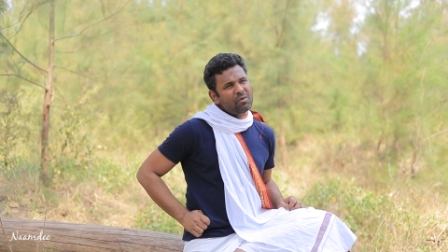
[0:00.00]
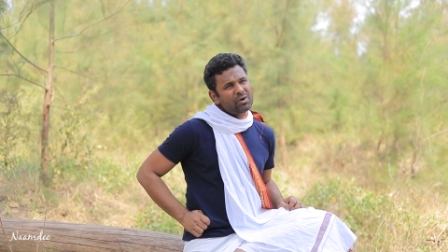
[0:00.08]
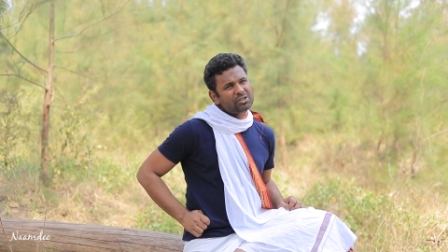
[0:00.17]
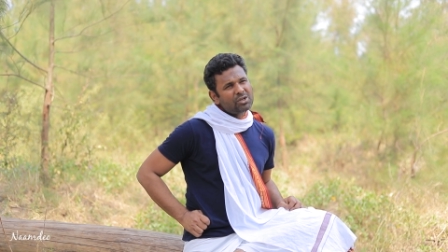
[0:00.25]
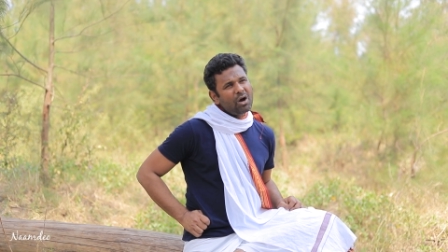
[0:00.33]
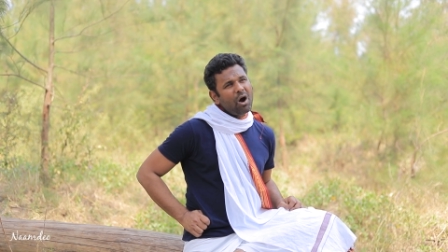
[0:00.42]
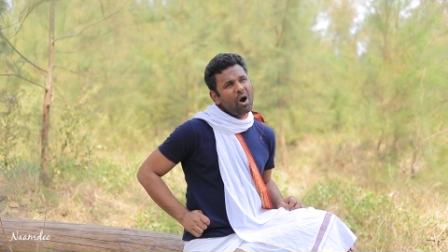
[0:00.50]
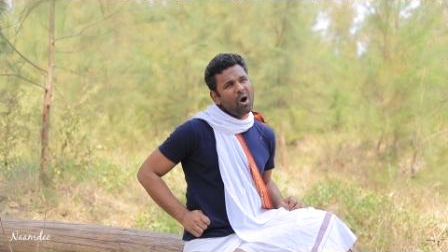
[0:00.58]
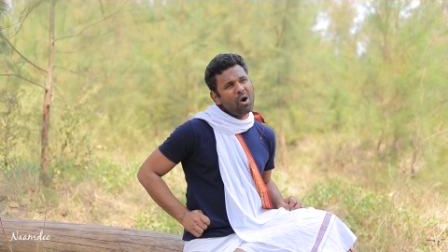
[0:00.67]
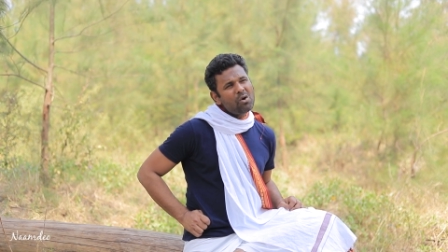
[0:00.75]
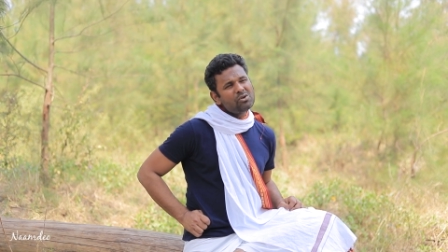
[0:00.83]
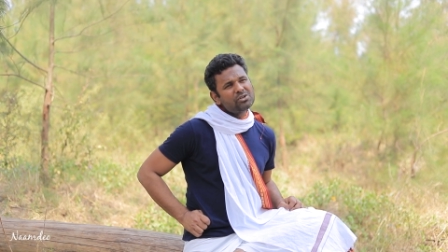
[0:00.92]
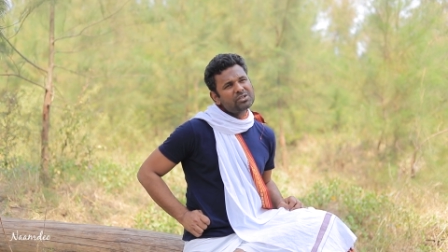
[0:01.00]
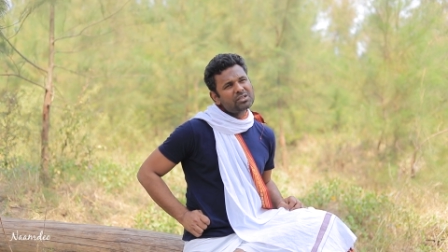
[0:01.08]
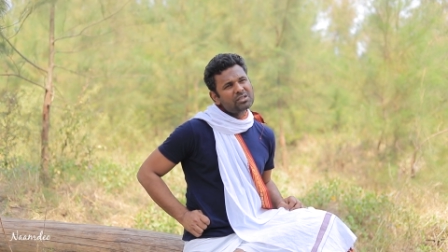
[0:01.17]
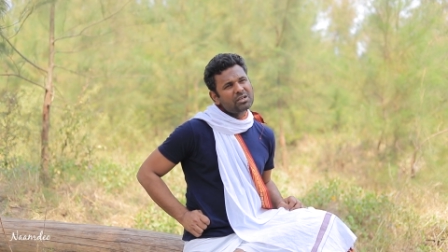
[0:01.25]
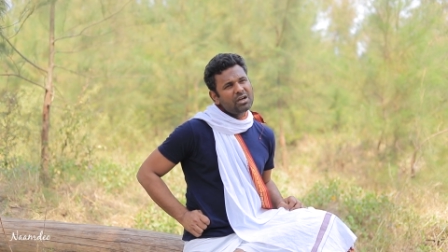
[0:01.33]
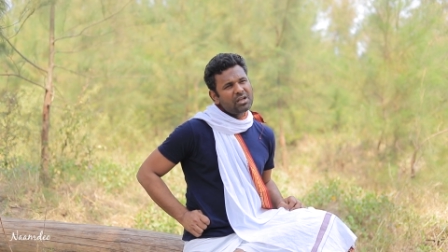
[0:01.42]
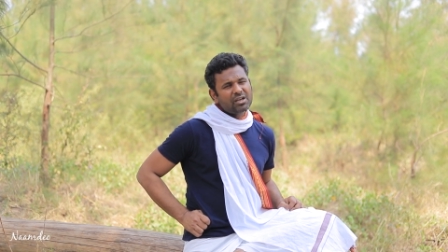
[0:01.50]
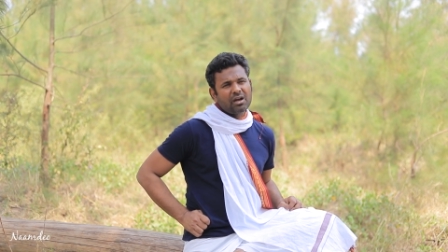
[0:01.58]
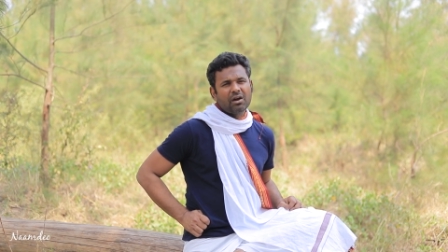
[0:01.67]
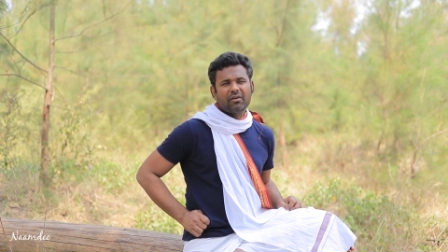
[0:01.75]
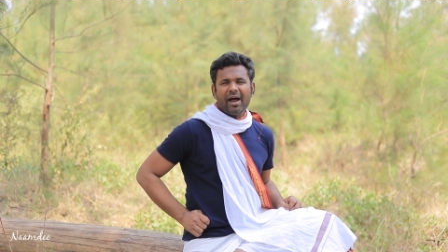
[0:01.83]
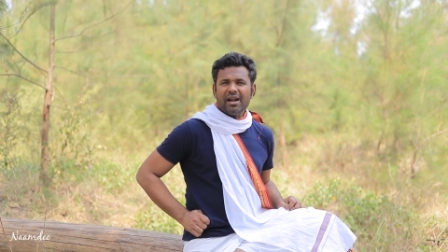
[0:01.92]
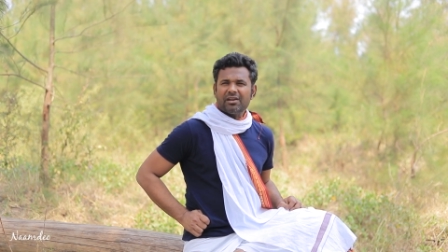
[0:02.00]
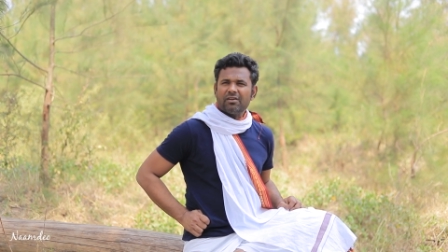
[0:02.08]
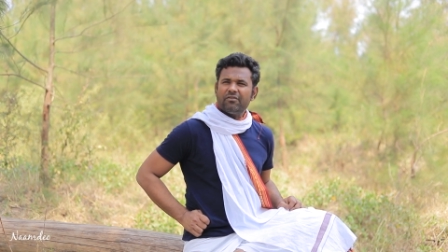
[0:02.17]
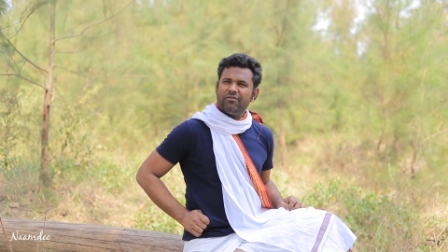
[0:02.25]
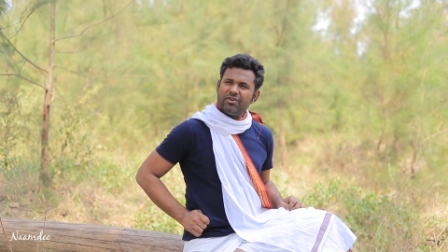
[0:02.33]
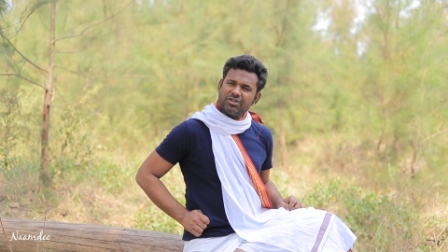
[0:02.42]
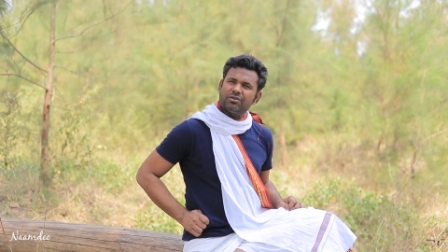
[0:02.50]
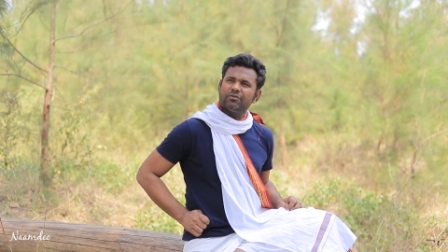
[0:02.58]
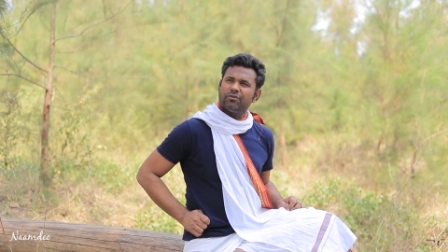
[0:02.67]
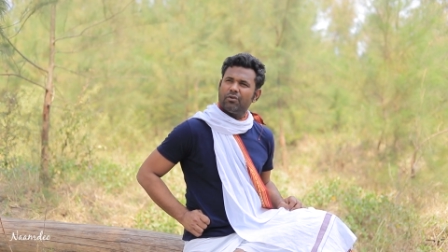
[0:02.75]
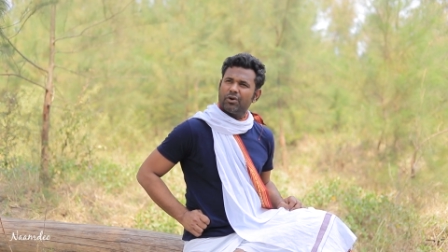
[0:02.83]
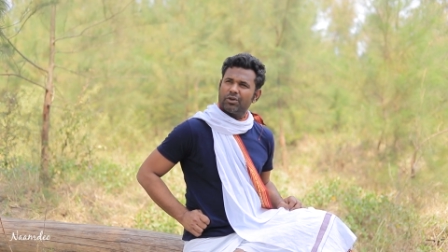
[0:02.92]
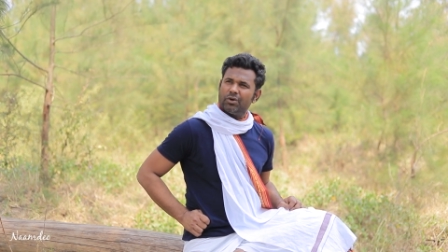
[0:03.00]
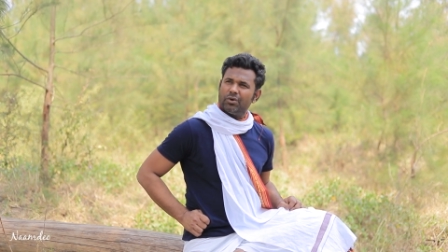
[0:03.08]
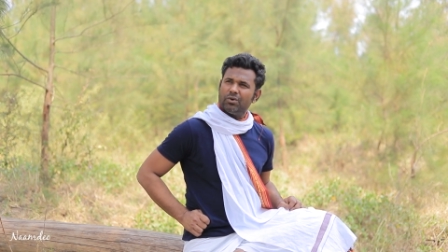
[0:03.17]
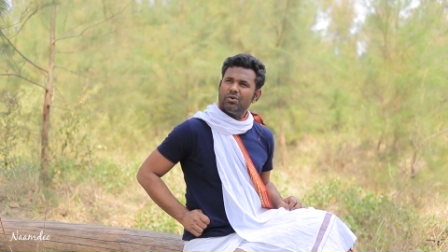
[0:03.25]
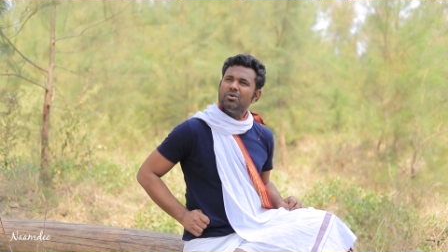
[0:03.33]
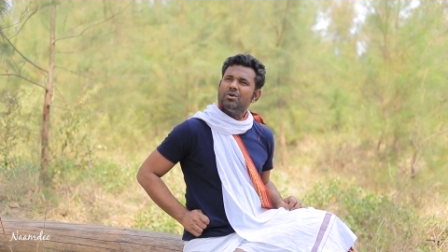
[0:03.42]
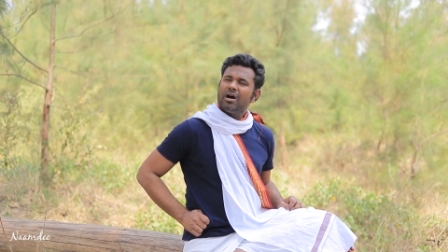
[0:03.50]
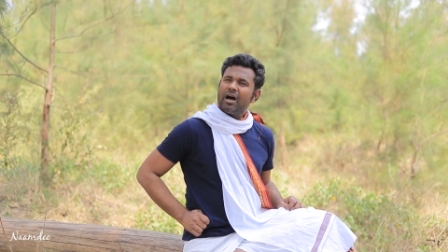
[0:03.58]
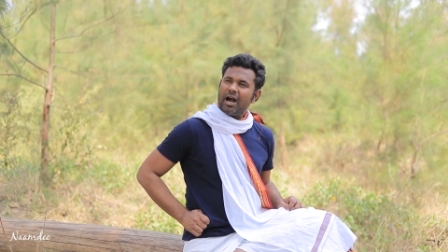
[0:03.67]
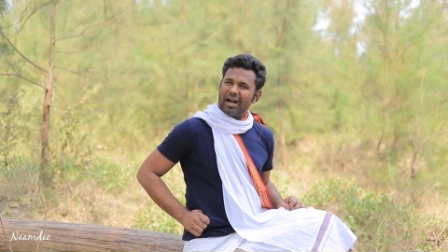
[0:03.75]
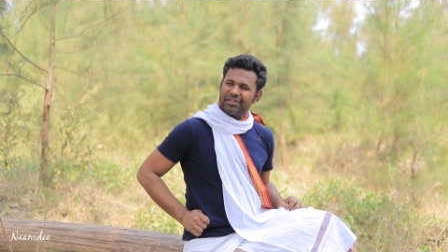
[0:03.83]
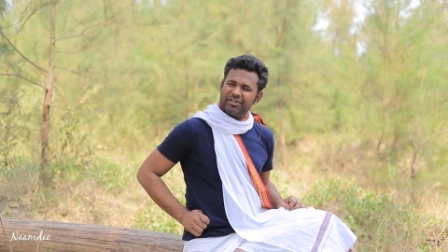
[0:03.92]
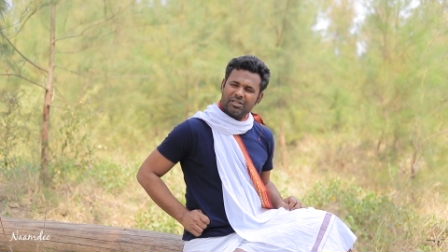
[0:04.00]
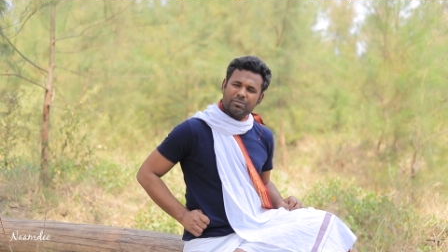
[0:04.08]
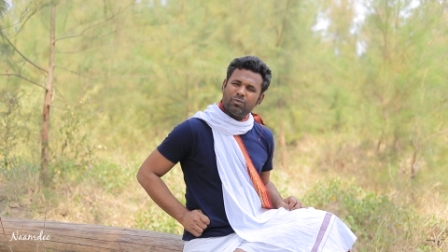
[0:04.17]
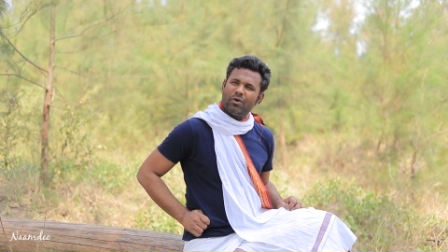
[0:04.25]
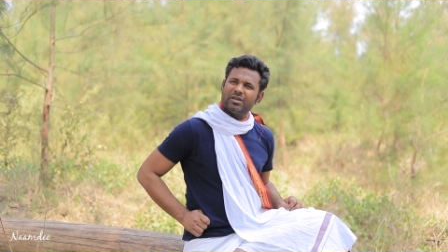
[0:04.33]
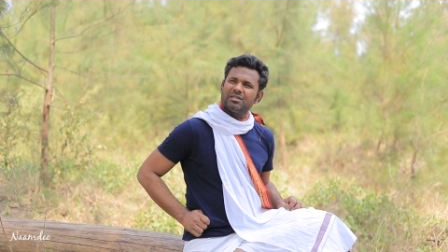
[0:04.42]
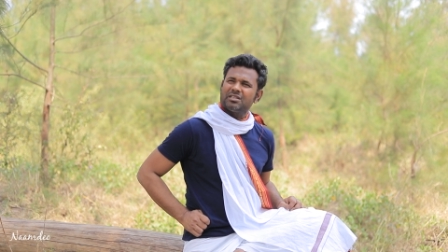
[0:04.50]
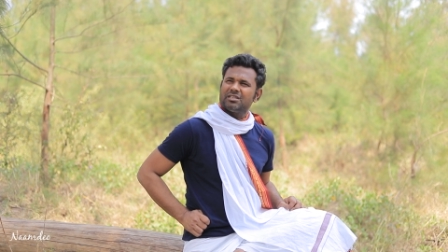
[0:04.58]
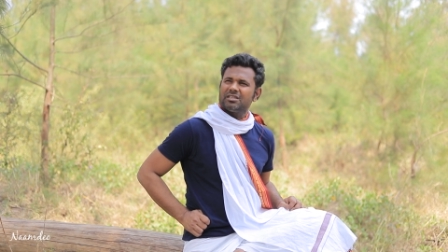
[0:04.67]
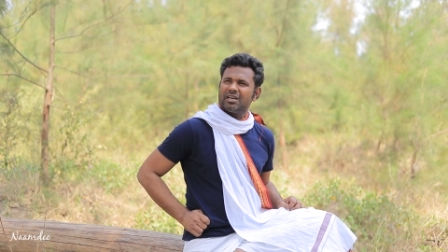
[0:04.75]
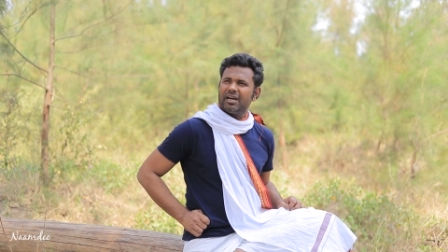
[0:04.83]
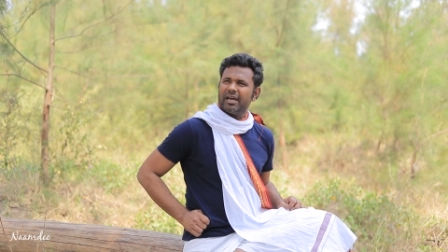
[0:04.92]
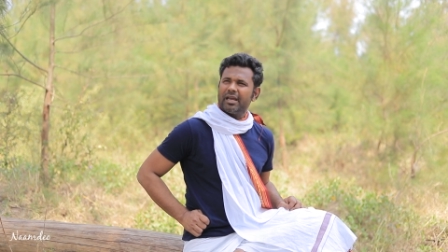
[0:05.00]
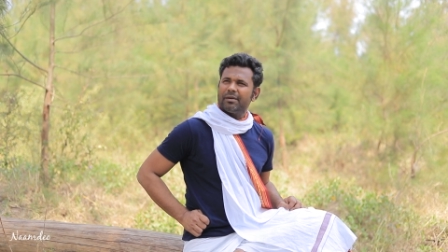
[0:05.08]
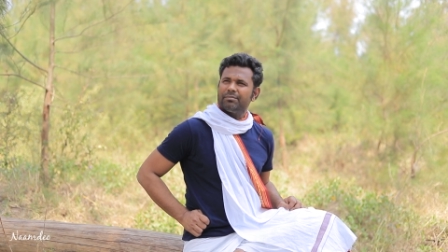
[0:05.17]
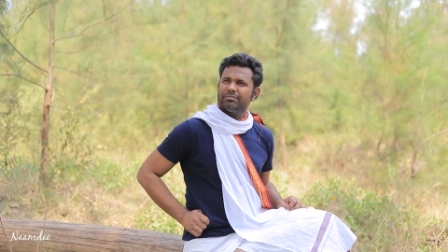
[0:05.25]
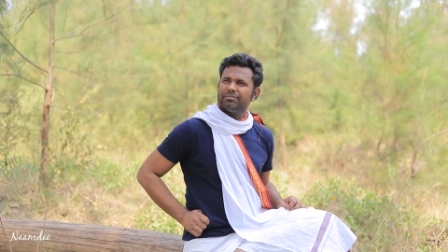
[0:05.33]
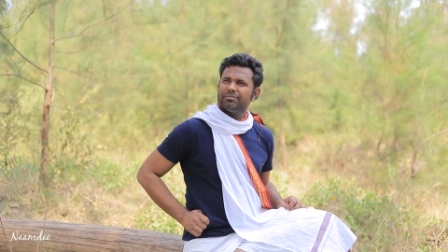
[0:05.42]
which holds the grander vision for you at this point in time.